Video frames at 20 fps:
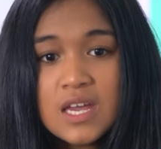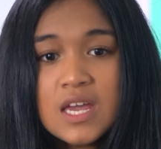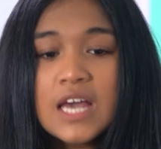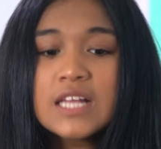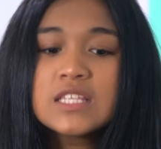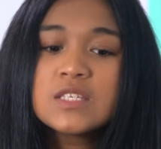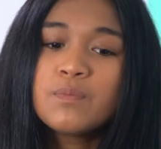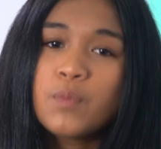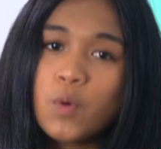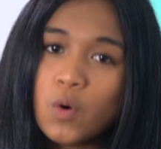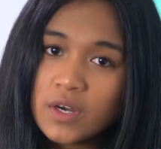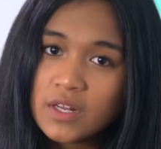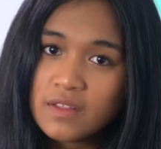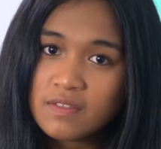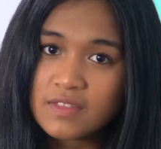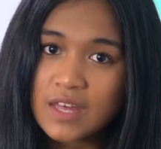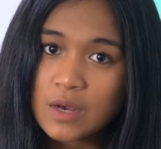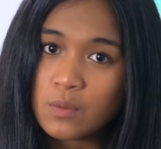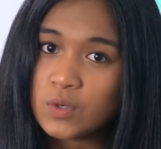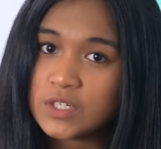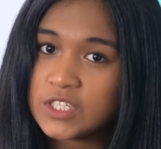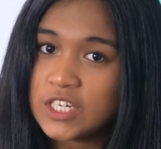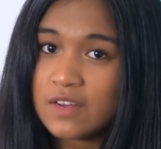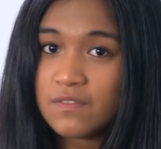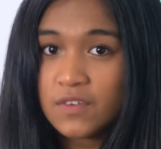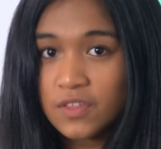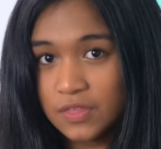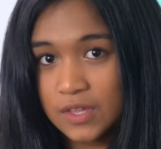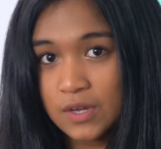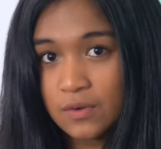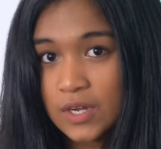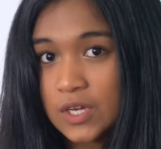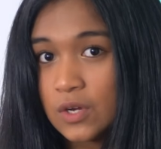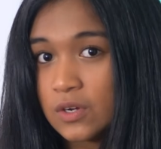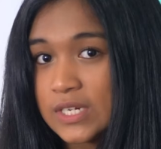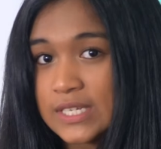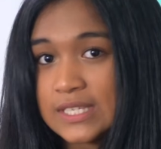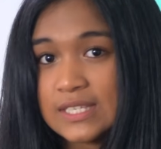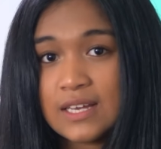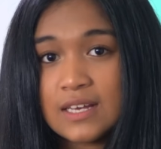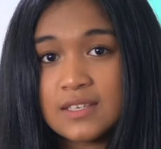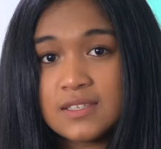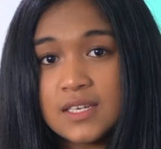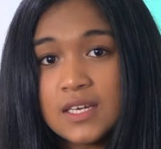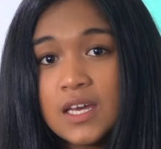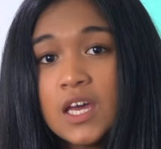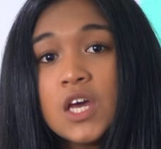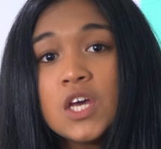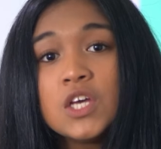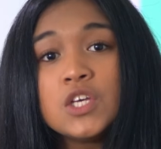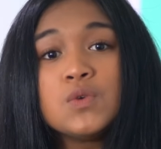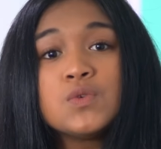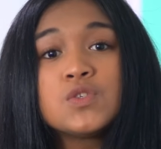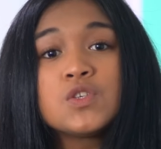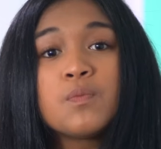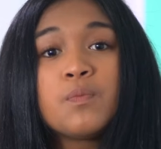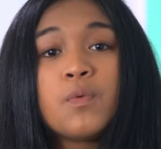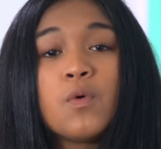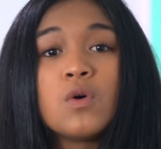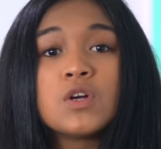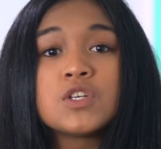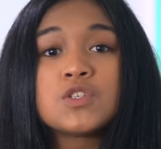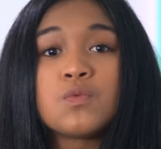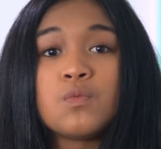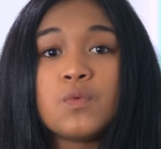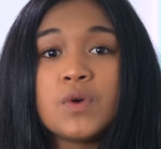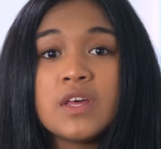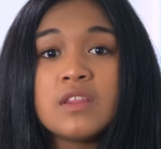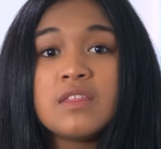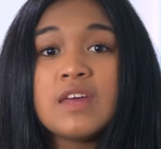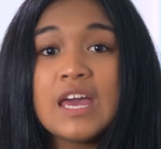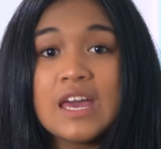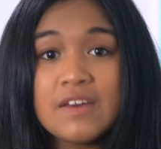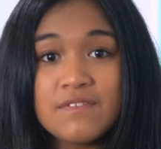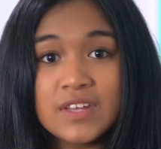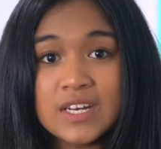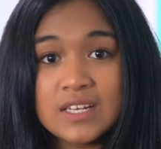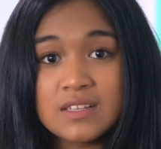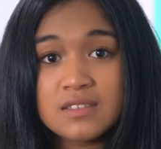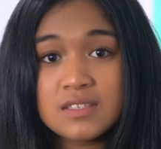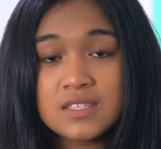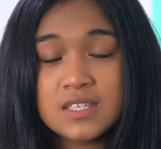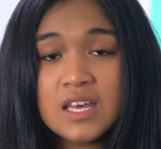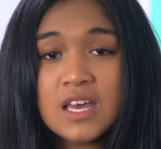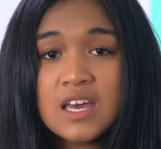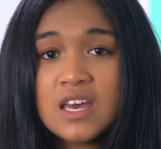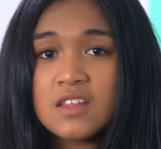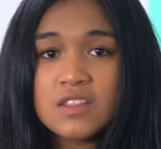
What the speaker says: It's important that whichever theory you're discussing, you support with evidence.